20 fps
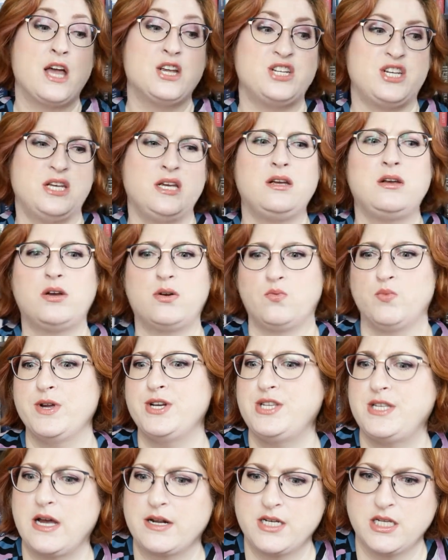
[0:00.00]
She
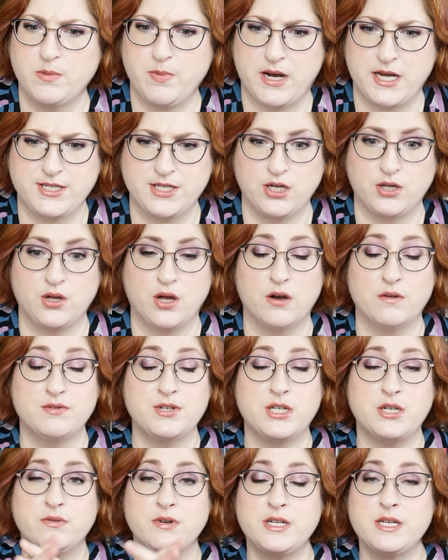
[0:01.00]
reaches out to the Boston Globe.
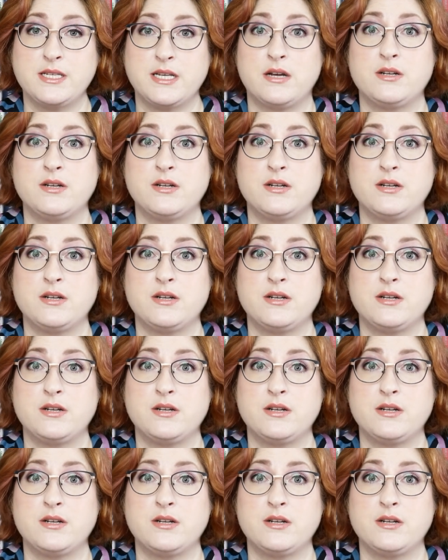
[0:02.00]
She reaches